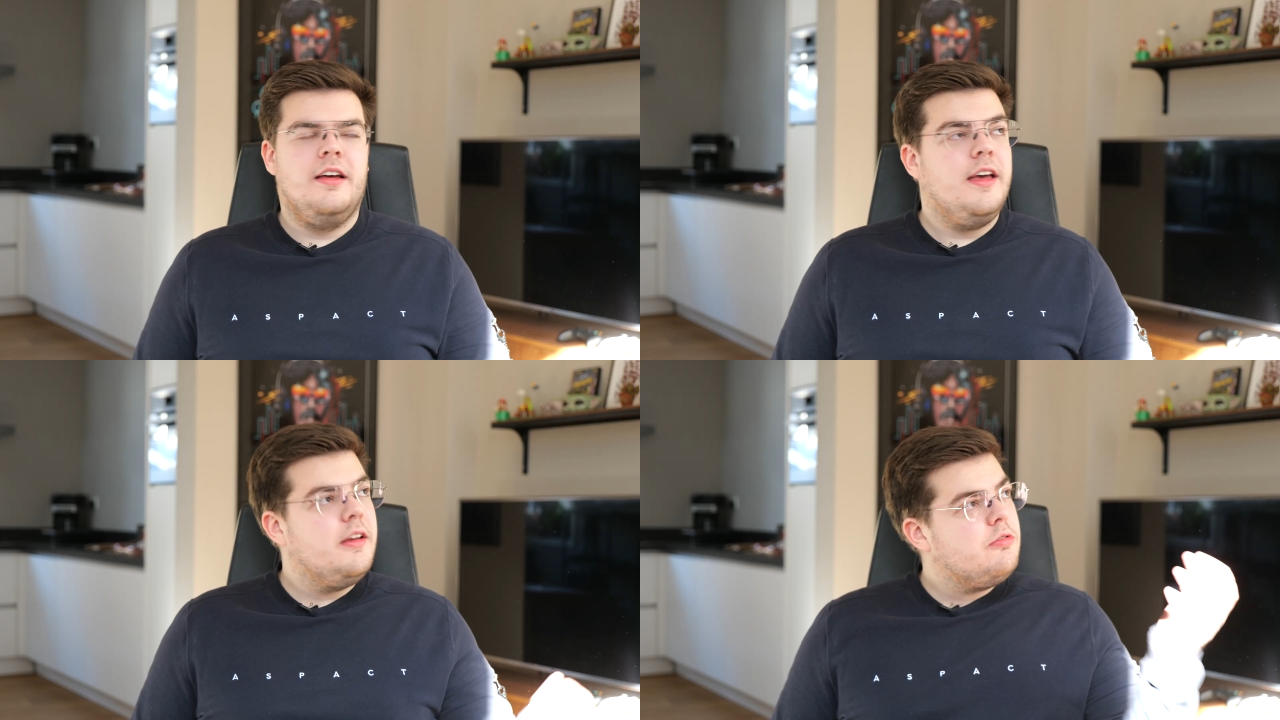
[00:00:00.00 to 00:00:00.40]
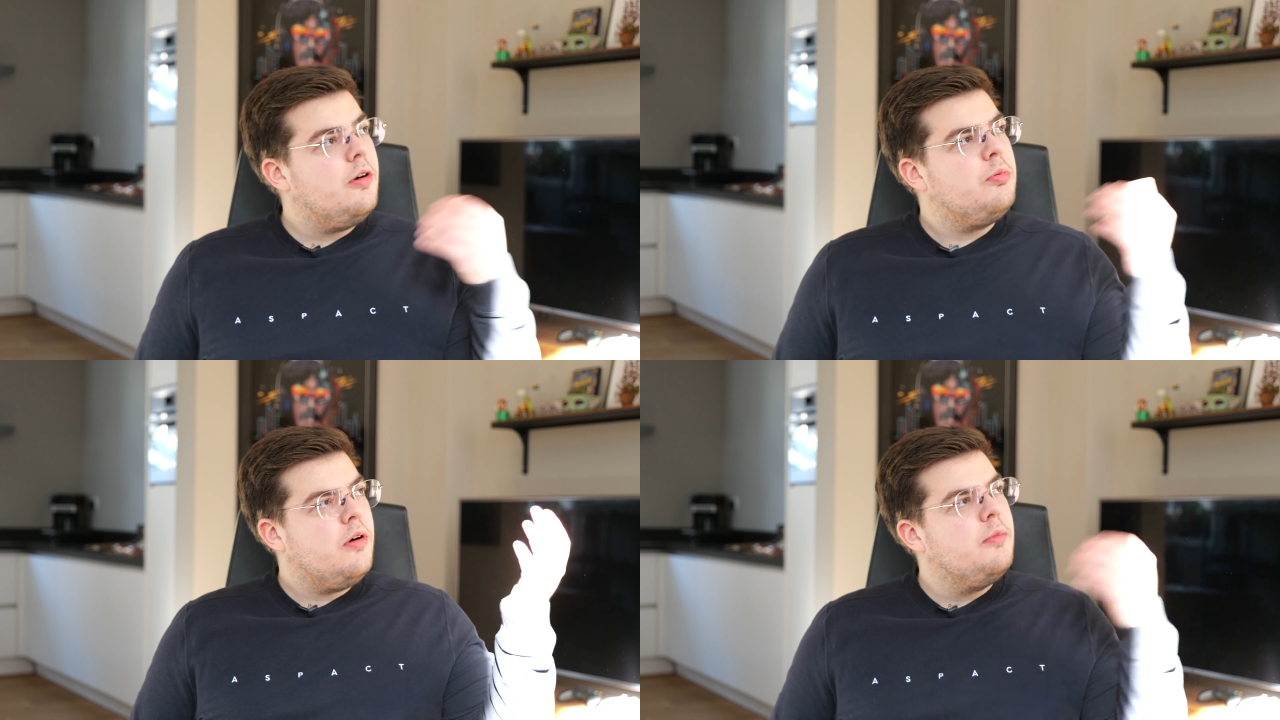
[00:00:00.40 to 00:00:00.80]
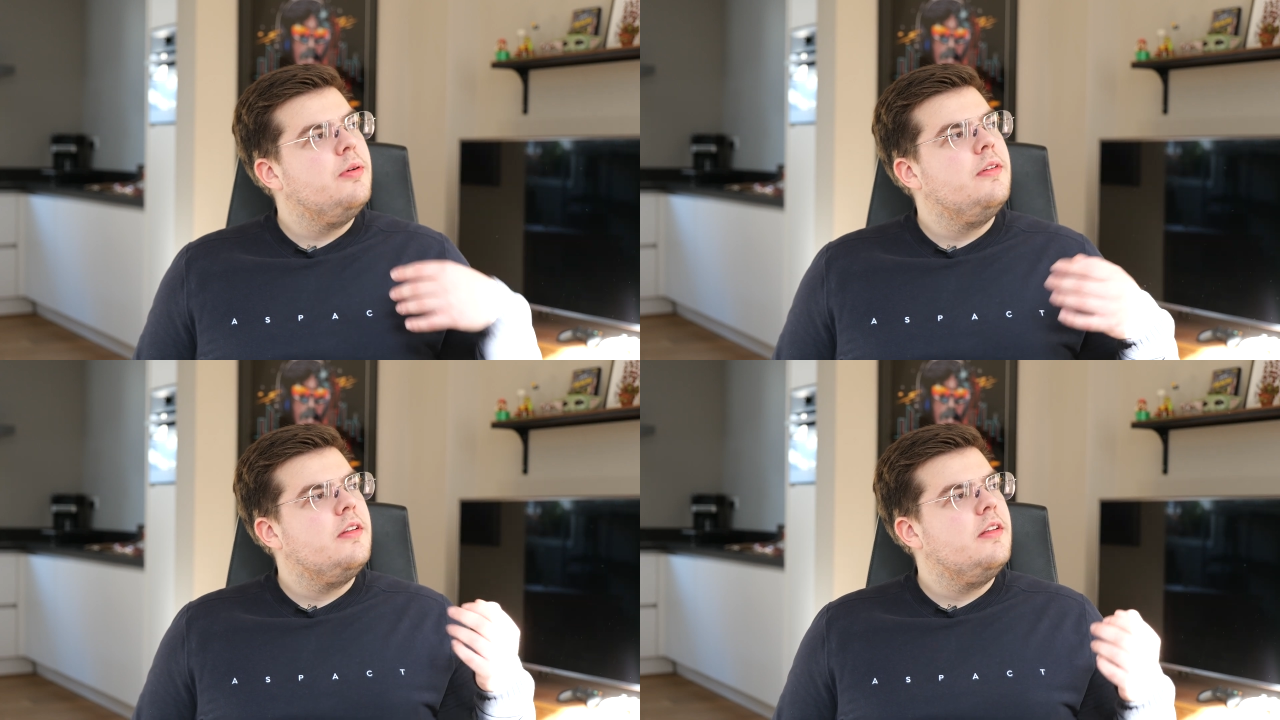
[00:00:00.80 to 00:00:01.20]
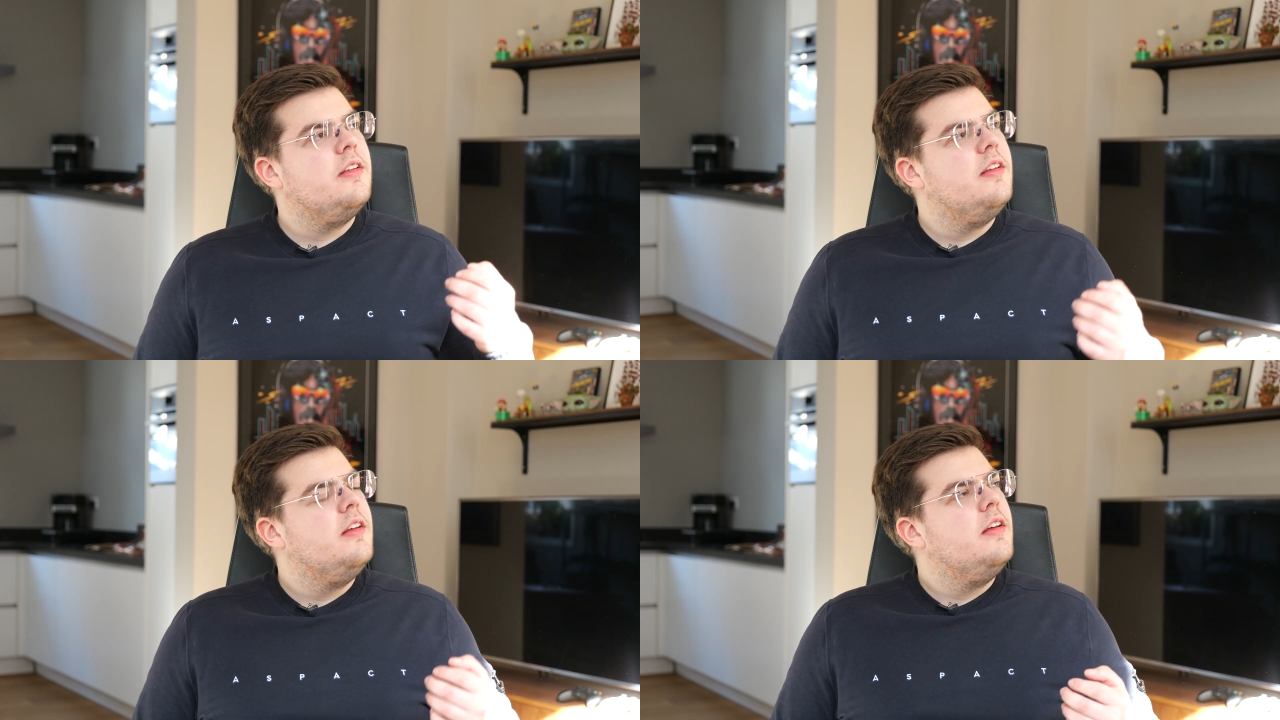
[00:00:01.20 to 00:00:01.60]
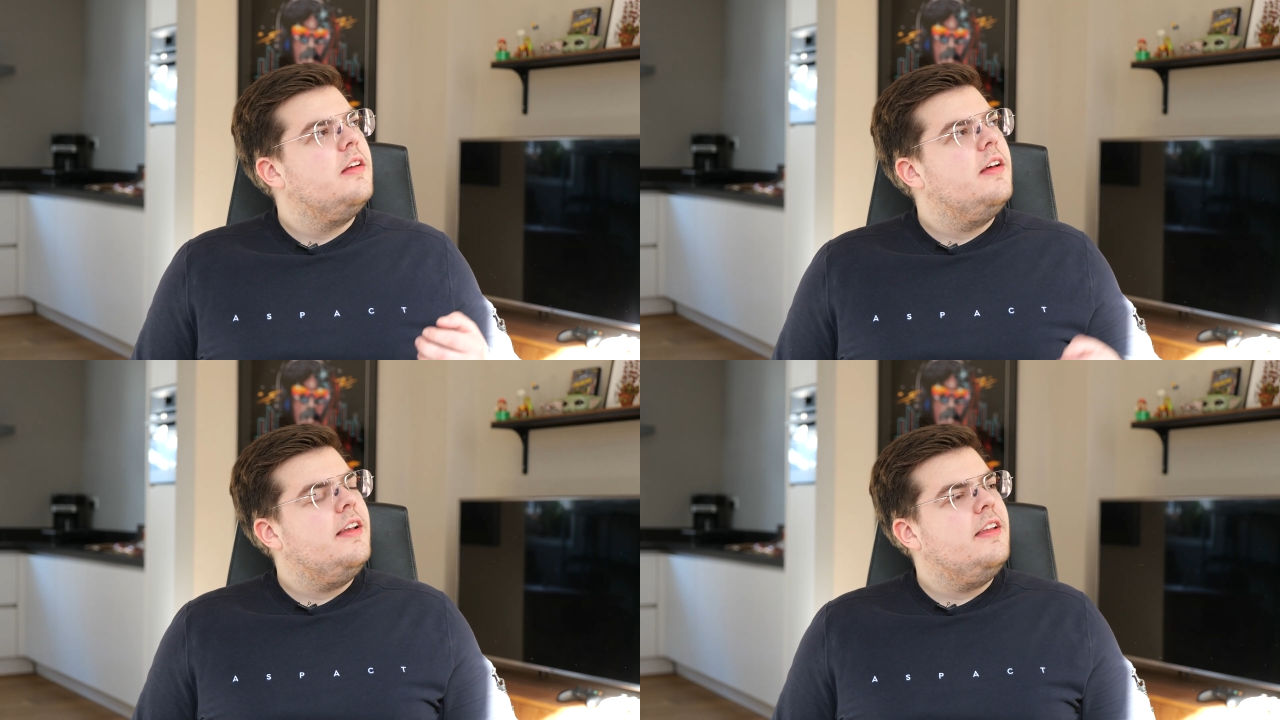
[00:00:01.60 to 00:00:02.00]
Hey Rob,
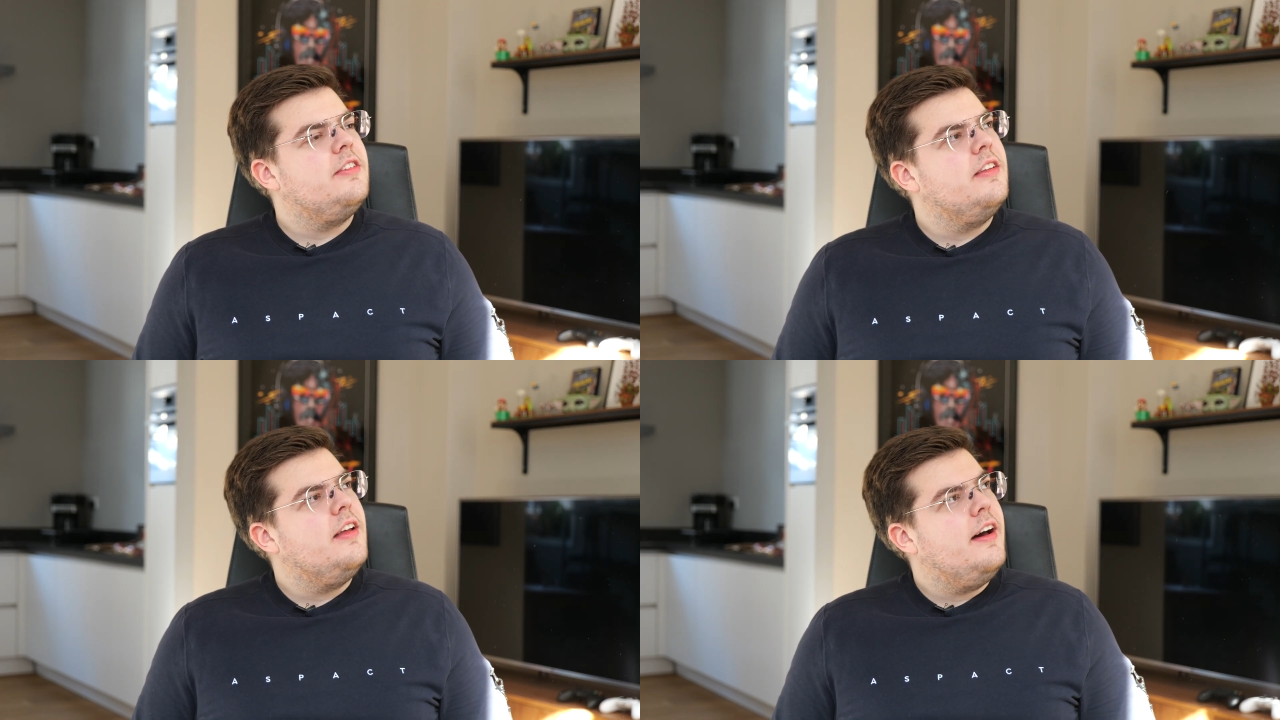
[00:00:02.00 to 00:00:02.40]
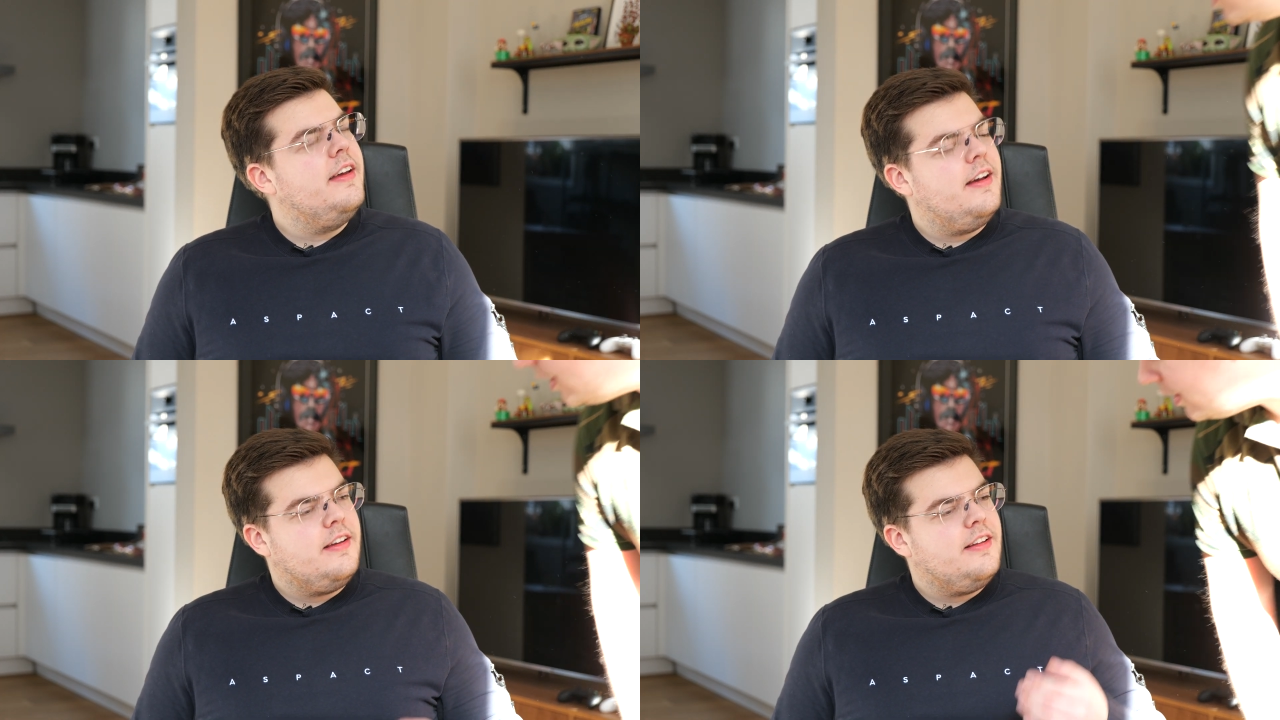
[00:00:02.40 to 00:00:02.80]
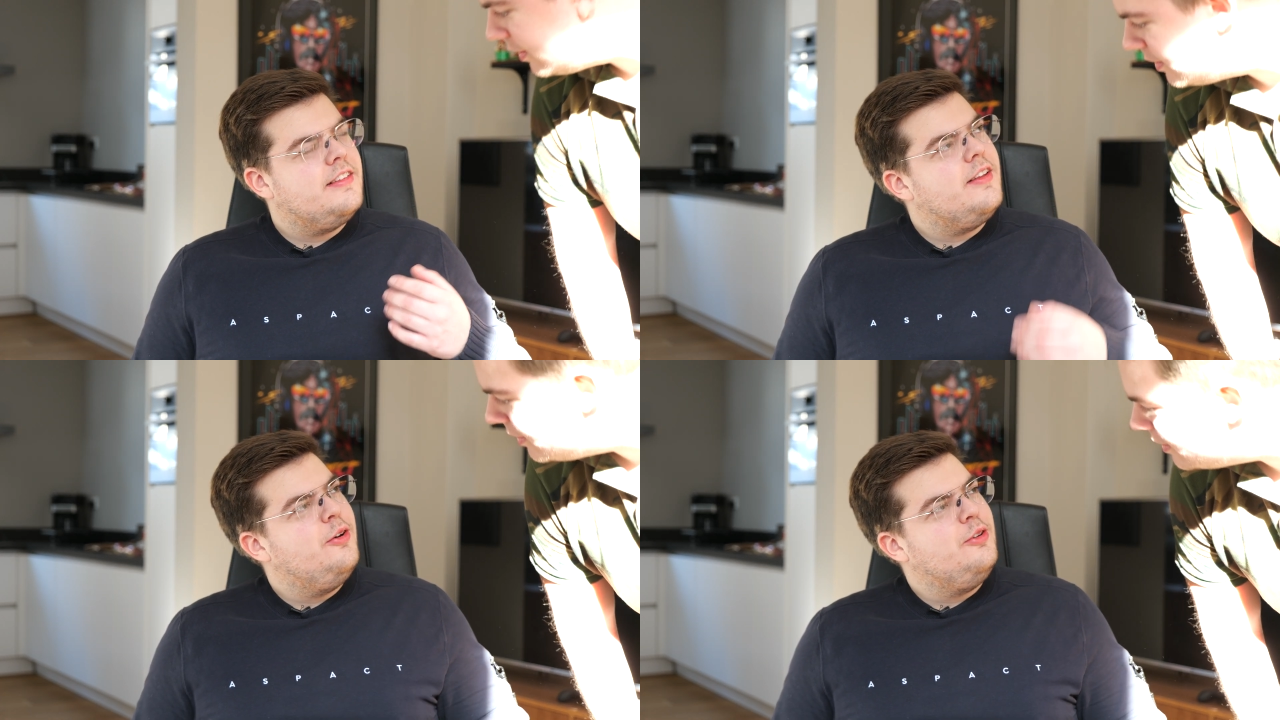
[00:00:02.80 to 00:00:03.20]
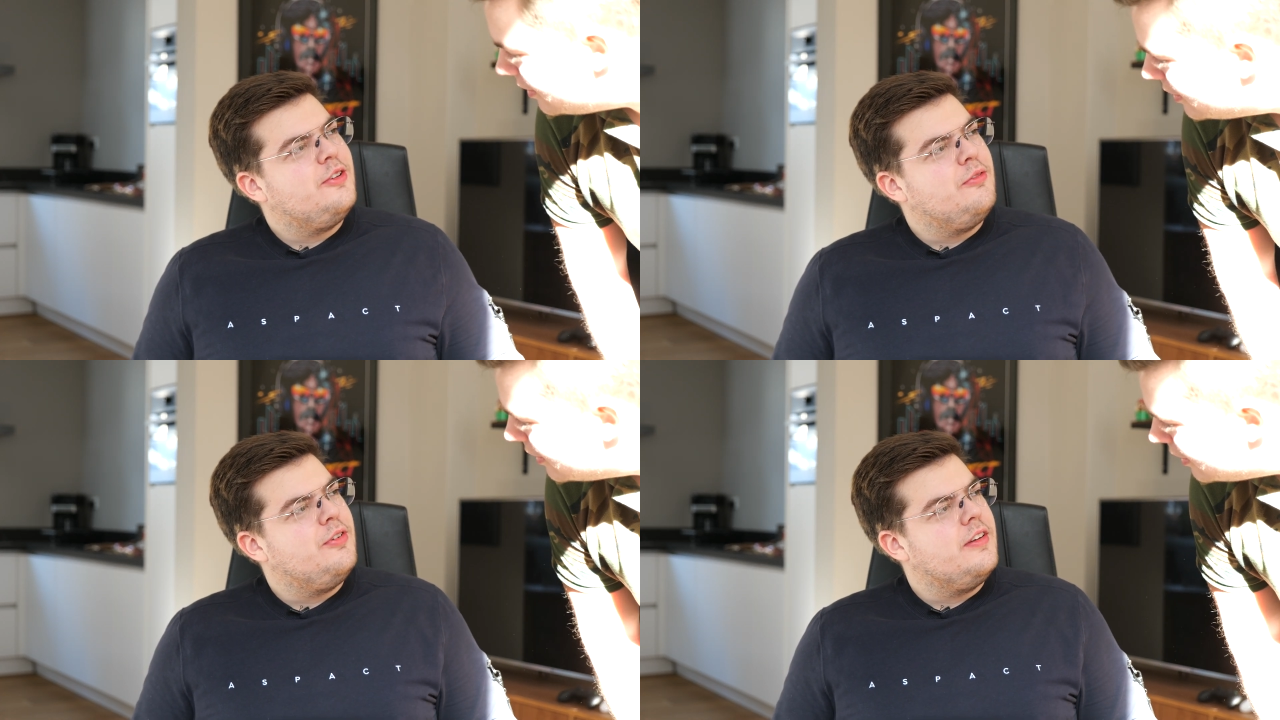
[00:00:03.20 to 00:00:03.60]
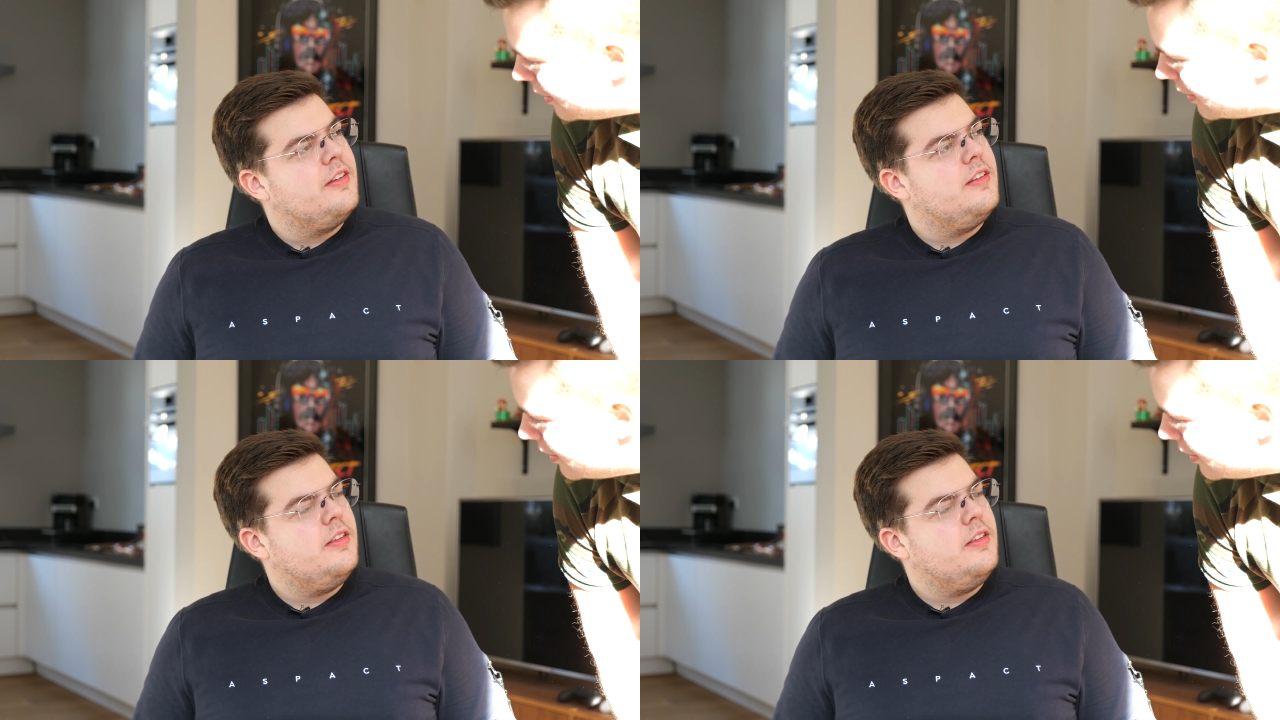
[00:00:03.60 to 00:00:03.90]
hey listen, I gotta tell you something.